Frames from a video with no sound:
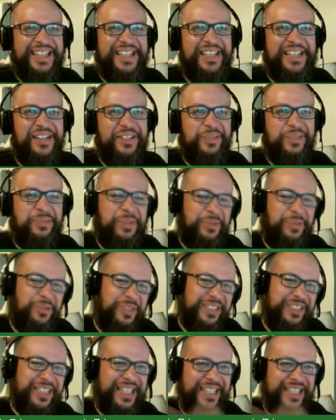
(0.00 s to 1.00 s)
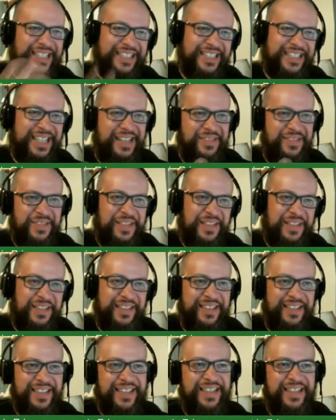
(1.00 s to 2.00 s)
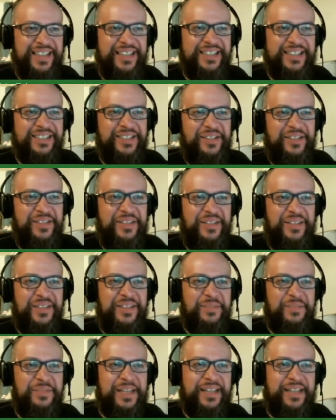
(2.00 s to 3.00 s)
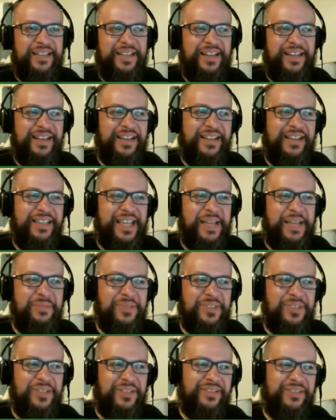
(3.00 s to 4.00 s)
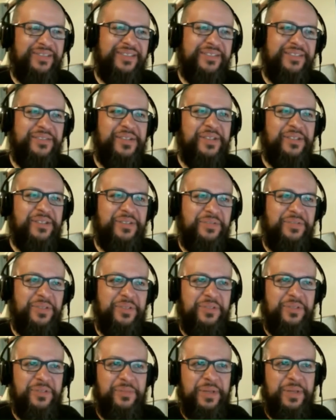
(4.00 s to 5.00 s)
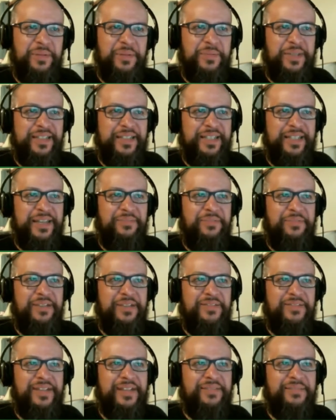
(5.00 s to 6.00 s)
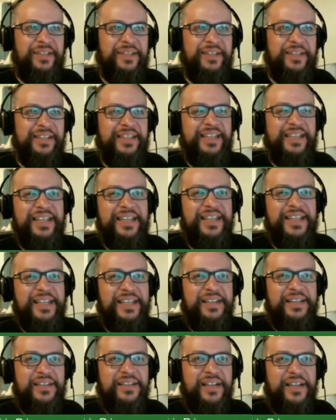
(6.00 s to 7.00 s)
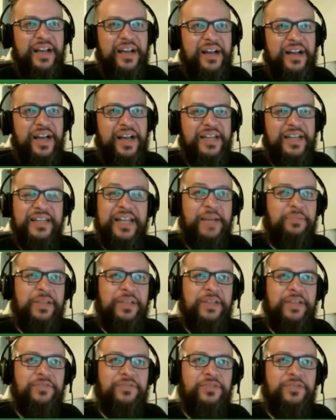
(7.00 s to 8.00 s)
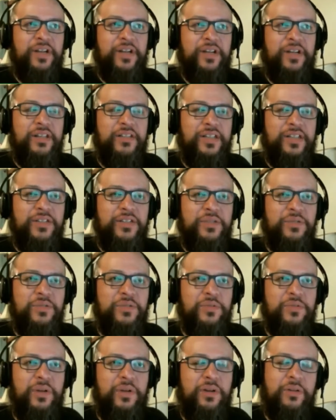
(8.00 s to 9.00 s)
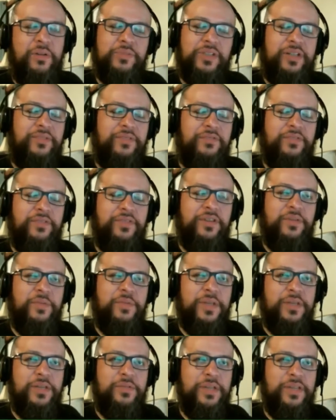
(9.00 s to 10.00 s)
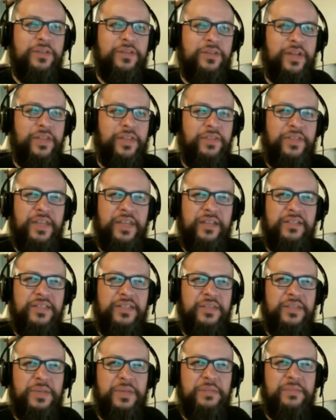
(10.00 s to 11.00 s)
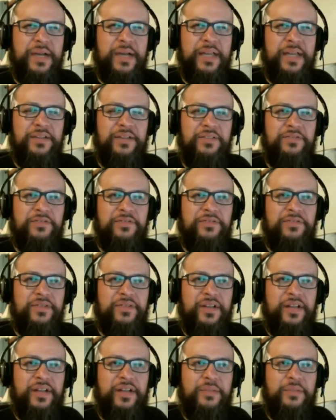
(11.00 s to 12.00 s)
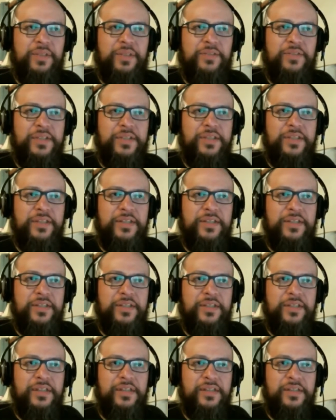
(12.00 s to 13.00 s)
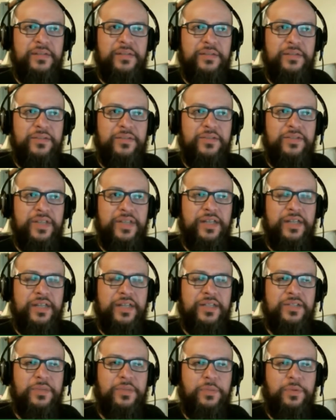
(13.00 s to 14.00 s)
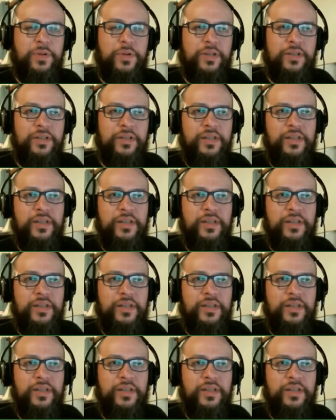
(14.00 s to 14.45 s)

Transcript: September 22nd, that's kind of in the start of the big game, so who knows if you'll be able to pick that up right away. But I did not play for Nintendo, or I'm sorry, for the Wii U either. I think DB might have. I believe he stated at some point.